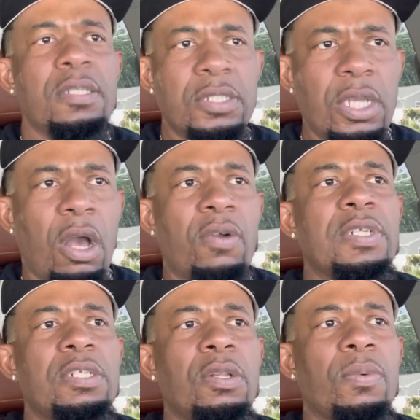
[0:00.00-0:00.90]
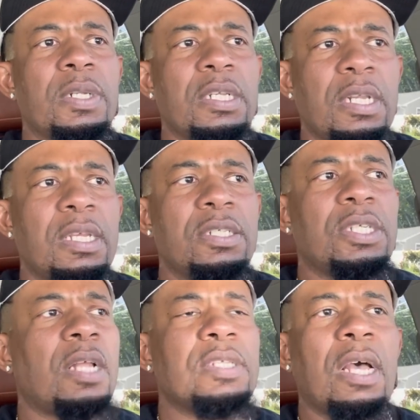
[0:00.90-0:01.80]
Y'all already know what it is.
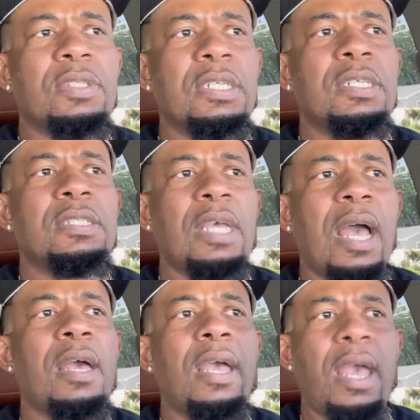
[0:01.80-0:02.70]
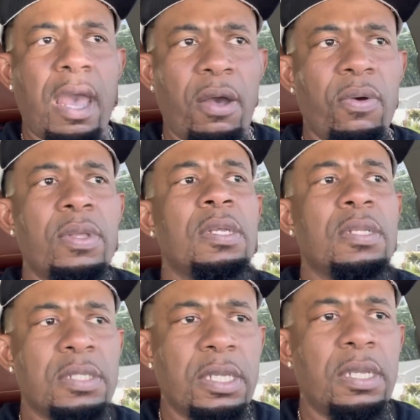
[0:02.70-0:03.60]
Shout out to the entire
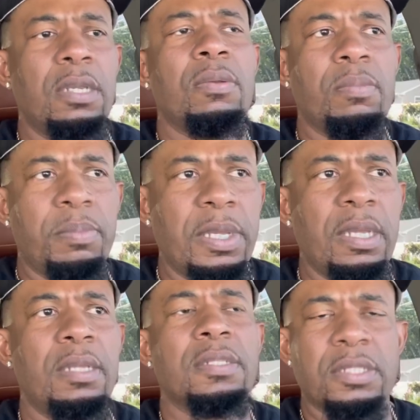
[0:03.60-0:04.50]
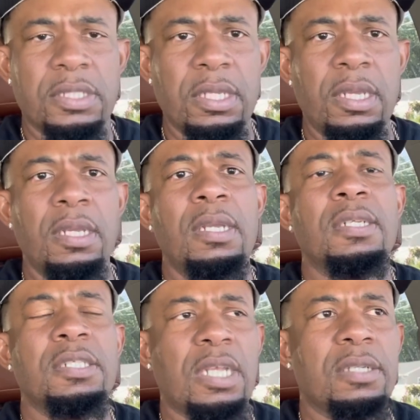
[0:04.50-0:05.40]
LDBC.
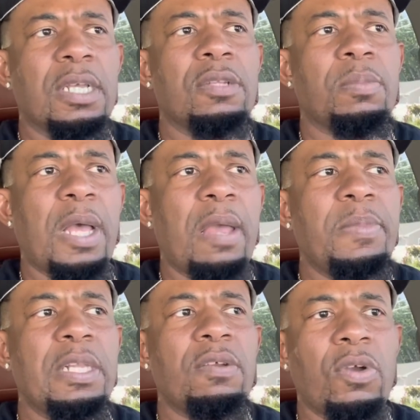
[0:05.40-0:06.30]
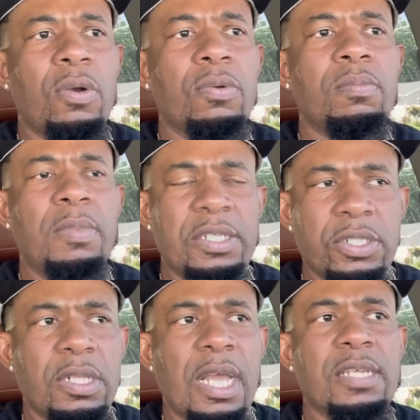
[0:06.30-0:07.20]
Shout out to Black Media Row. Make
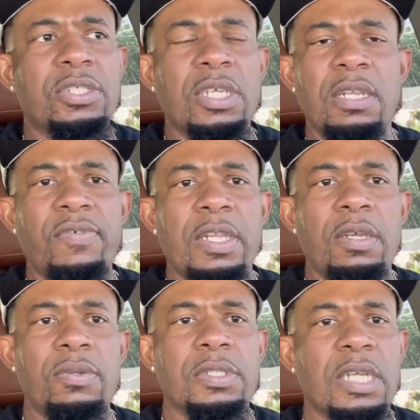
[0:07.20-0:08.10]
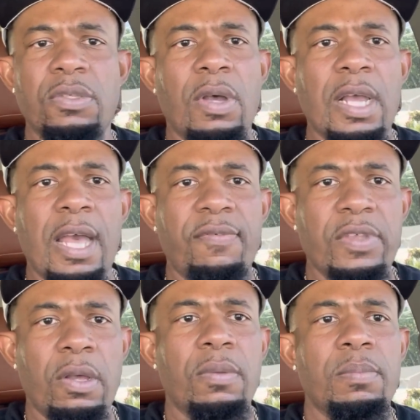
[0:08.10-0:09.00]
sure you like and share the videos. That's all I got for
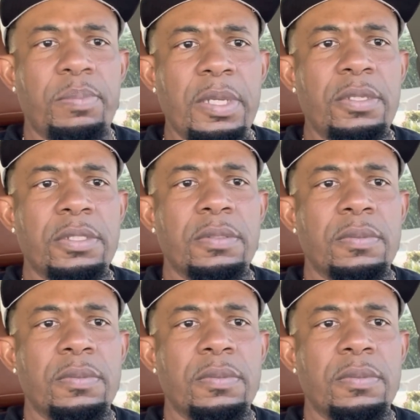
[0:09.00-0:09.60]
you. Peace.